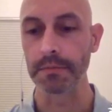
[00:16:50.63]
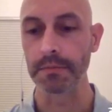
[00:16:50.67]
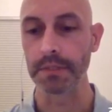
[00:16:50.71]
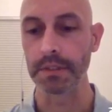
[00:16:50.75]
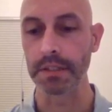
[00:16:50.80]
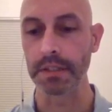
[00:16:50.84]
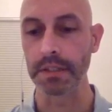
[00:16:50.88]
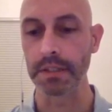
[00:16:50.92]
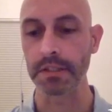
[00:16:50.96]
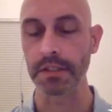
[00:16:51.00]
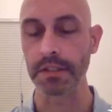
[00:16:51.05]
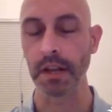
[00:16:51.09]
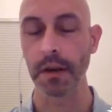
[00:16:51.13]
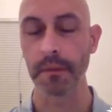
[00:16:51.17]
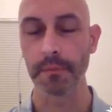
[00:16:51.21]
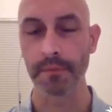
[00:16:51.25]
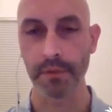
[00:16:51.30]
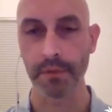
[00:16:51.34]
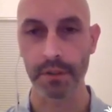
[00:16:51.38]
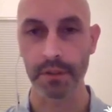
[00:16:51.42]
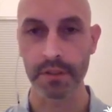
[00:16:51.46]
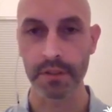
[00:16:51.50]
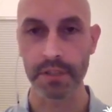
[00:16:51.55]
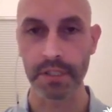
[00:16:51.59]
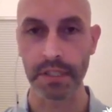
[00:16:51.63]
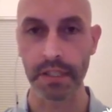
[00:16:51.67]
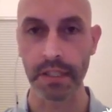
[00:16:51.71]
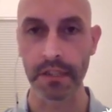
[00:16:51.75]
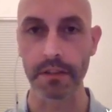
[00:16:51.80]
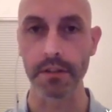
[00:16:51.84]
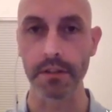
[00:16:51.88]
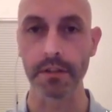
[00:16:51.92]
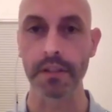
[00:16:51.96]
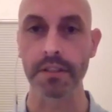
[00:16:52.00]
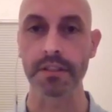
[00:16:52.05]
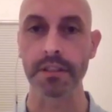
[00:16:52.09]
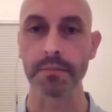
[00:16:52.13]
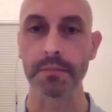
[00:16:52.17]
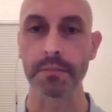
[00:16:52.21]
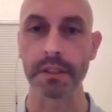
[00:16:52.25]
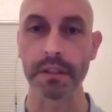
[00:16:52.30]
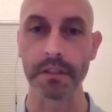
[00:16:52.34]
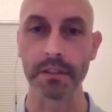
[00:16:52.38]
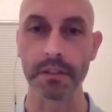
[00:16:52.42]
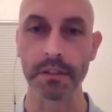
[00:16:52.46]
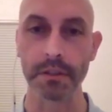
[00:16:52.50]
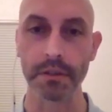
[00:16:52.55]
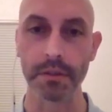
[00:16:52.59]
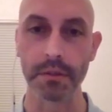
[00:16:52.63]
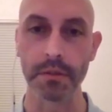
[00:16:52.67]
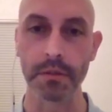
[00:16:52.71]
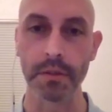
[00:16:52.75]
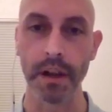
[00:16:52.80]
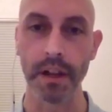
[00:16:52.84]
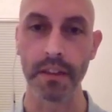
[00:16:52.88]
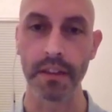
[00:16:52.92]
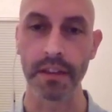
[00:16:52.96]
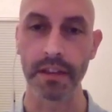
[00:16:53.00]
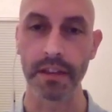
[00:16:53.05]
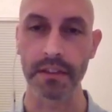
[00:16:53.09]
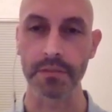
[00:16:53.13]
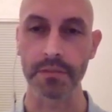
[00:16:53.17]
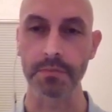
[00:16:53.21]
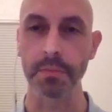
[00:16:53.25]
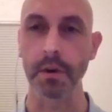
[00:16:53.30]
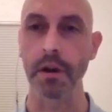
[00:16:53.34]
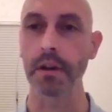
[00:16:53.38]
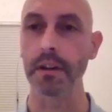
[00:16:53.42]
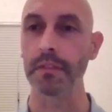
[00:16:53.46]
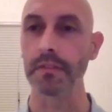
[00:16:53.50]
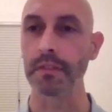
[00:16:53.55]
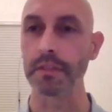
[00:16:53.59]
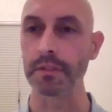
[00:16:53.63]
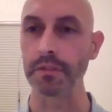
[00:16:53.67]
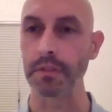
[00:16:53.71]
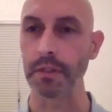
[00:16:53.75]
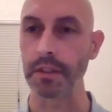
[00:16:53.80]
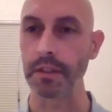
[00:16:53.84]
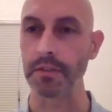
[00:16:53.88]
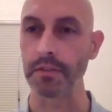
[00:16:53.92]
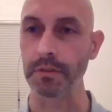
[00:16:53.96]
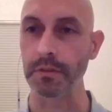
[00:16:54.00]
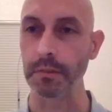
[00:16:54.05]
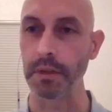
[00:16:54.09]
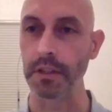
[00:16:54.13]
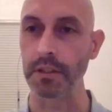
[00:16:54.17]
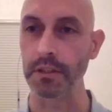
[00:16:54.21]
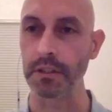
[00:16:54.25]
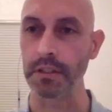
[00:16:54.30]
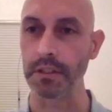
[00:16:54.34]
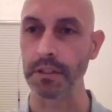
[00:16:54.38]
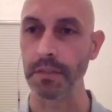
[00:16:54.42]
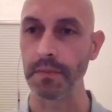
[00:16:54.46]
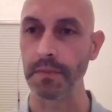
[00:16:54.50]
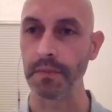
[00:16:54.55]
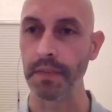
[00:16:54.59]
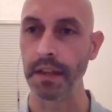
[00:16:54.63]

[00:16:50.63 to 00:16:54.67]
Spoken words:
discomfort and learning something new, I think, is part of the transformation.